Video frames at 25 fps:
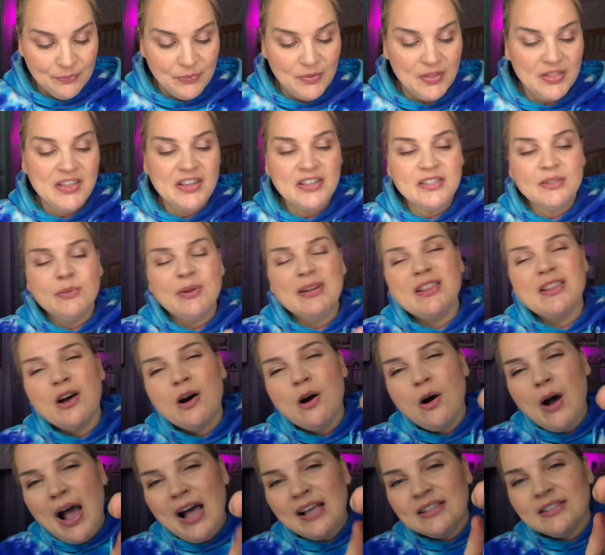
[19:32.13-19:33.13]
This one
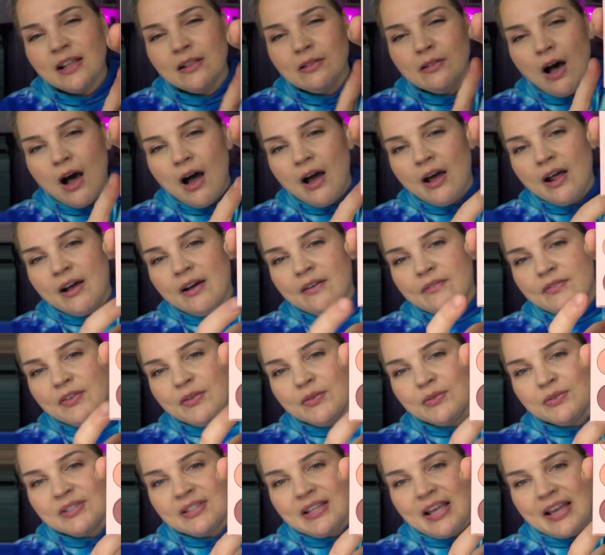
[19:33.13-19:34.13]
though has a lot of
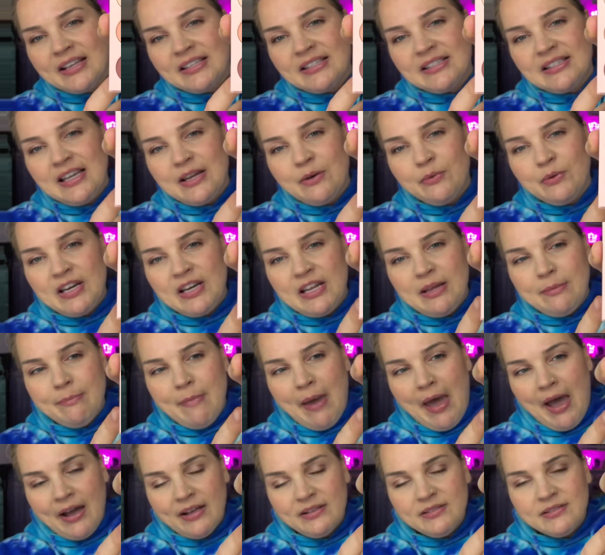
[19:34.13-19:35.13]
those like sequiny
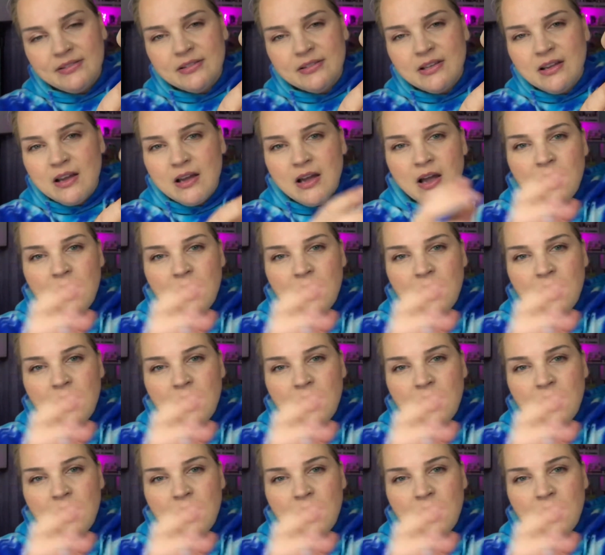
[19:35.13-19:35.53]
mattes,